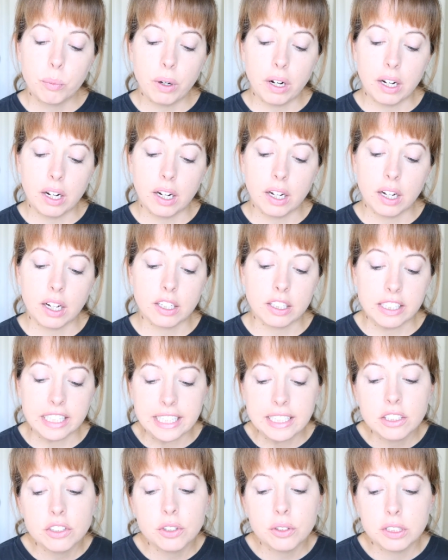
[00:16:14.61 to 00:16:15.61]
uh, a
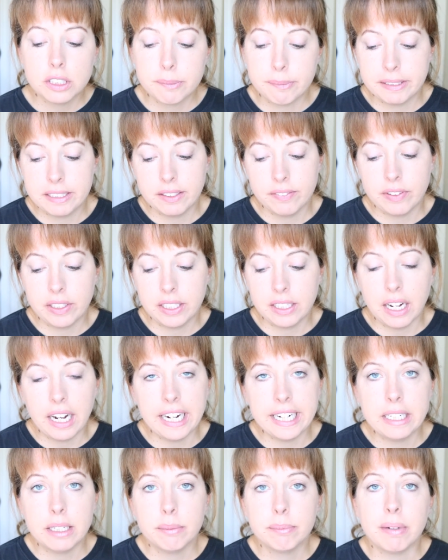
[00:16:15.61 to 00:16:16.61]
link to a specific
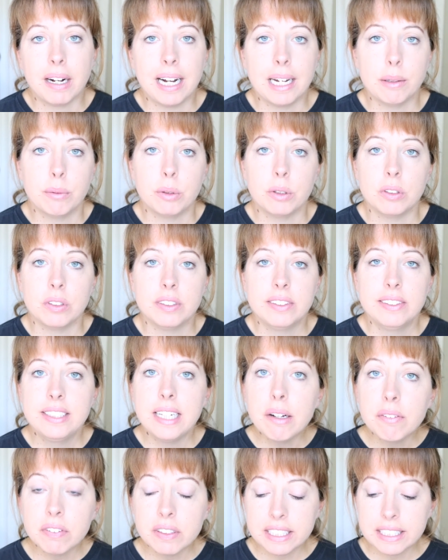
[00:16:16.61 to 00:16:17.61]
item, I will
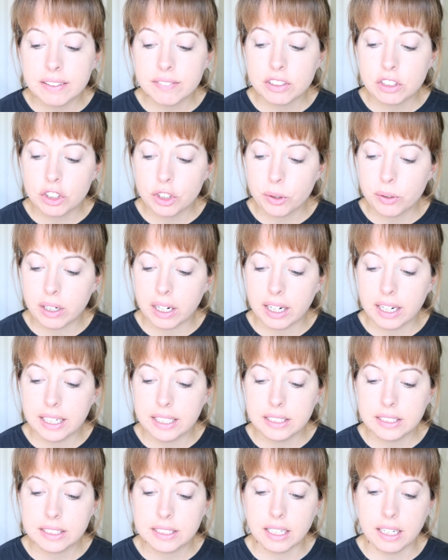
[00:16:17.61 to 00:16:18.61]
definitely give it to you
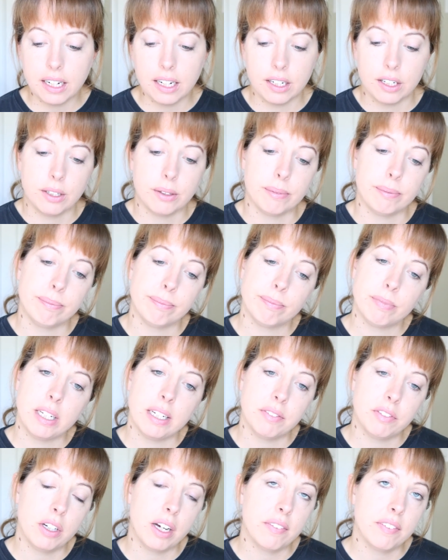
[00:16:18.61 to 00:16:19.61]
guys. Um,
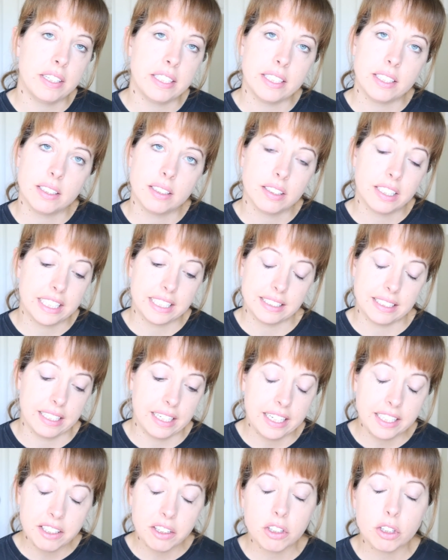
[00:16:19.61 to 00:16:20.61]
if you have any, like I said,
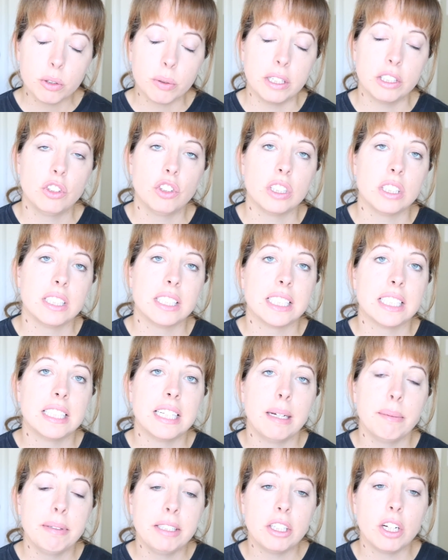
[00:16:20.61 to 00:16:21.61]
any other questions,
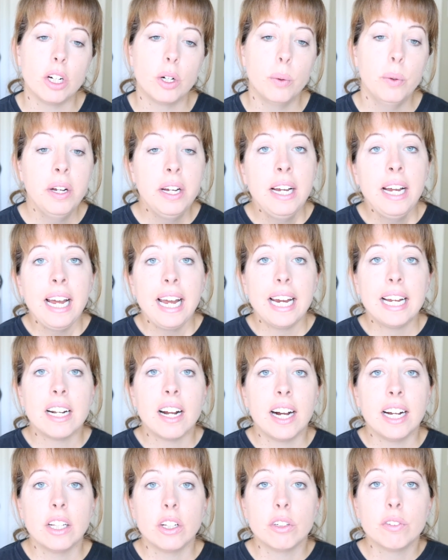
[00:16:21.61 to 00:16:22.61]
let me know. And
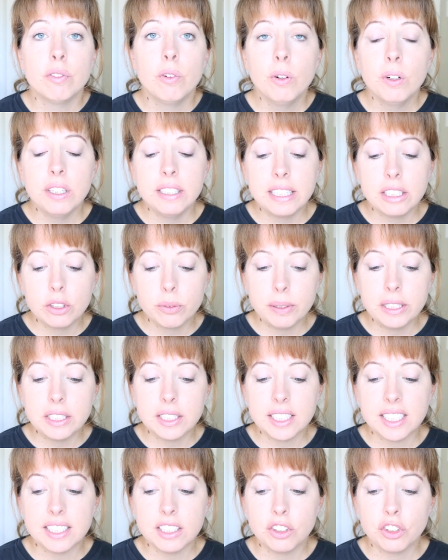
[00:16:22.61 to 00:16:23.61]
I look forward next week to
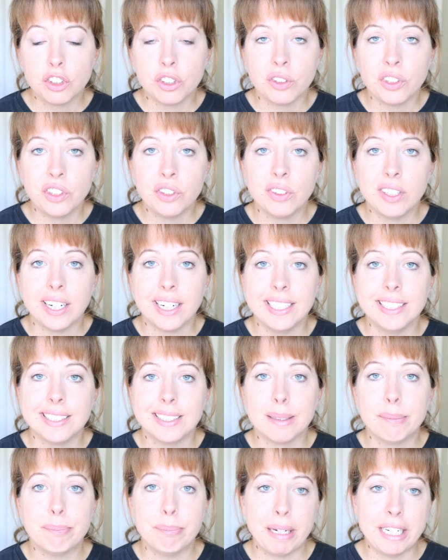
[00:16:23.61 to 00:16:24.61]
kind of showing you guys
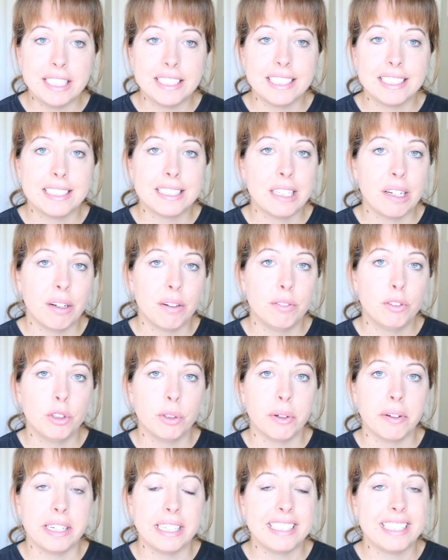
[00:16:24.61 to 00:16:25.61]
the basics of
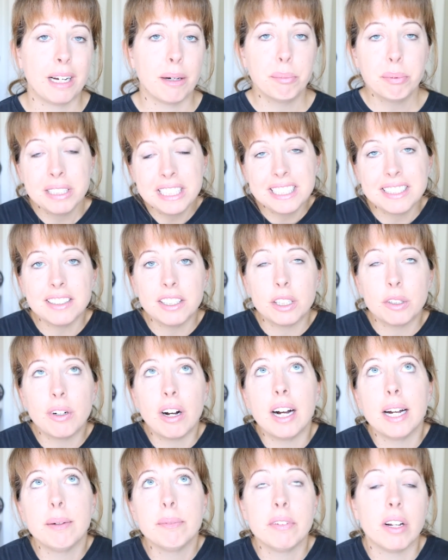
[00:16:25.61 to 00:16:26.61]
tooling. Now, please know
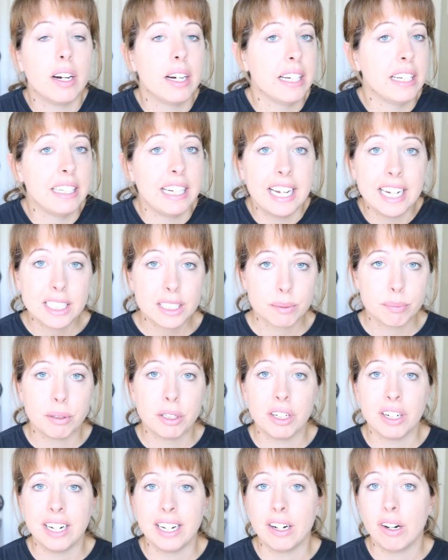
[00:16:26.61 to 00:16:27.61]
I'm not an
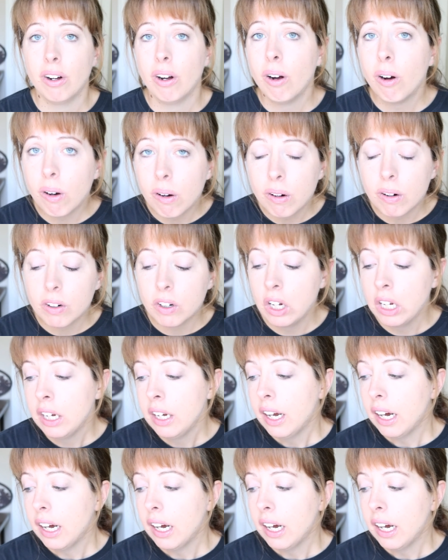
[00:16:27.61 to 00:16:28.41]
expert all.